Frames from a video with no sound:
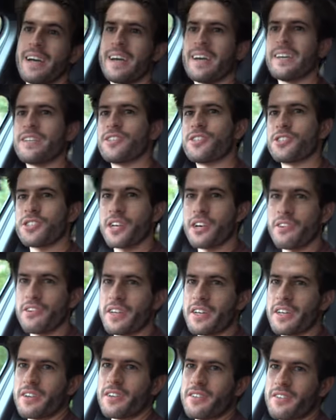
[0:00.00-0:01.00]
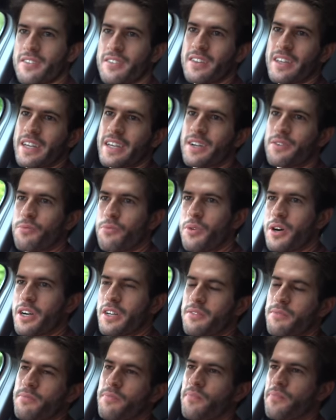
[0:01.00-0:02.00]
and sharing like what
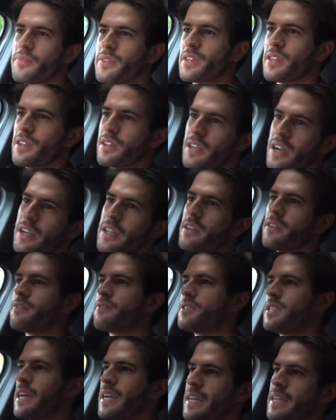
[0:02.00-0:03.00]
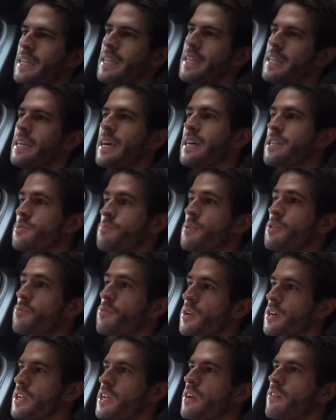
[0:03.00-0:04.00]
kind of technique has been
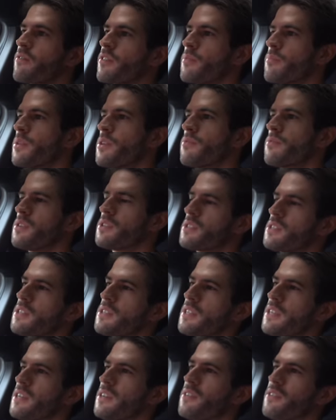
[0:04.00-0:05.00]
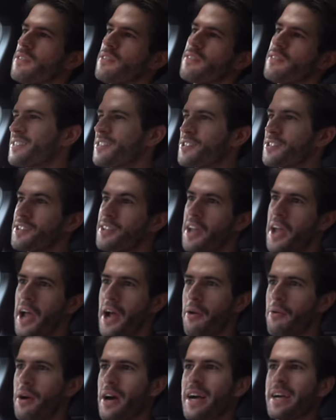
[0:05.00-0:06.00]
working for me recently and just
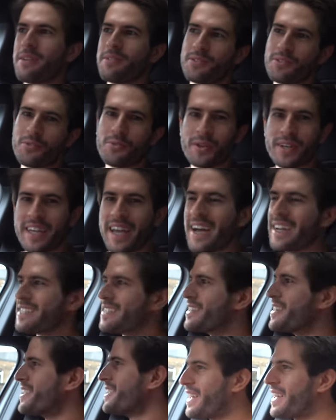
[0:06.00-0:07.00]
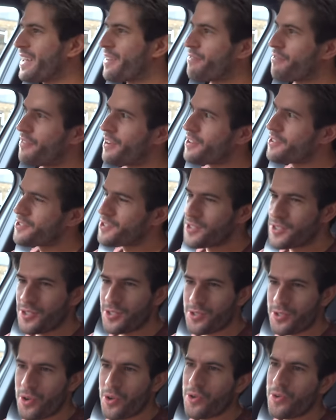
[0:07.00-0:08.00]
how I do a cannula. It felt
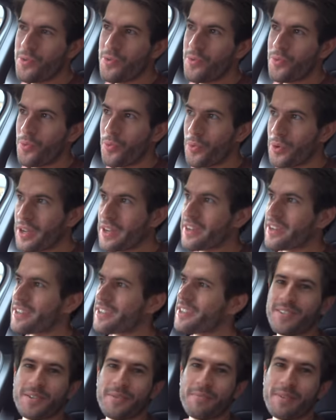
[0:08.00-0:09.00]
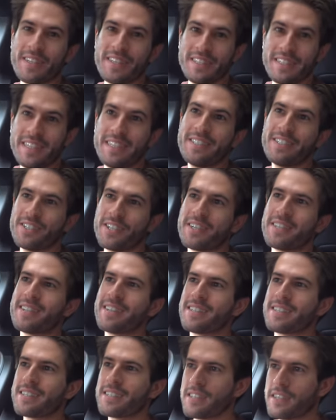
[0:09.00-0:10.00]
so weird to be teaching
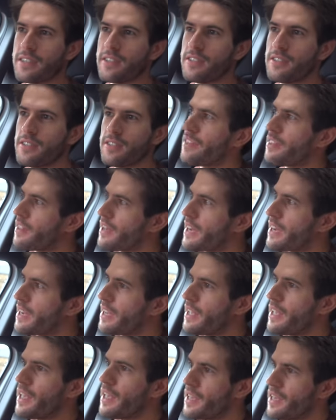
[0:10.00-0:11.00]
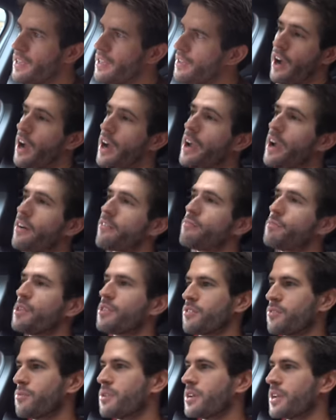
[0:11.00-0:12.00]
this skill that A, I have been
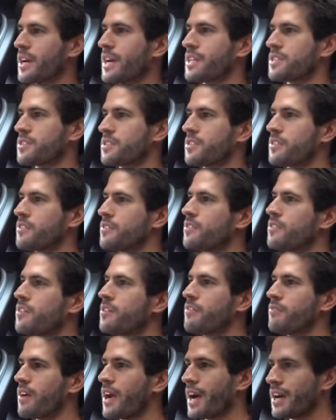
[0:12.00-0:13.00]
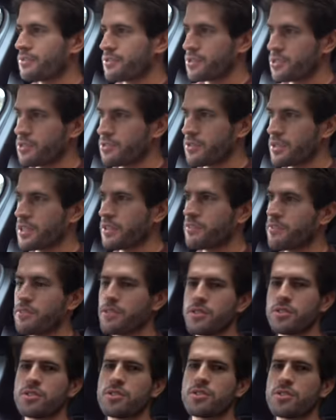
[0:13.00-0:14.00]
the one asking of how to do it
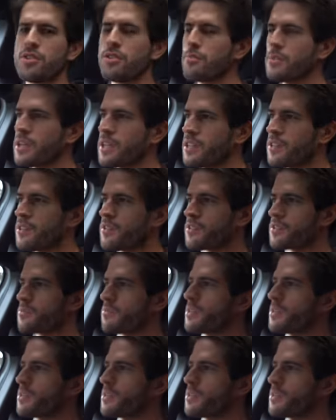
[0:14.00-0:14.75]
for so many years,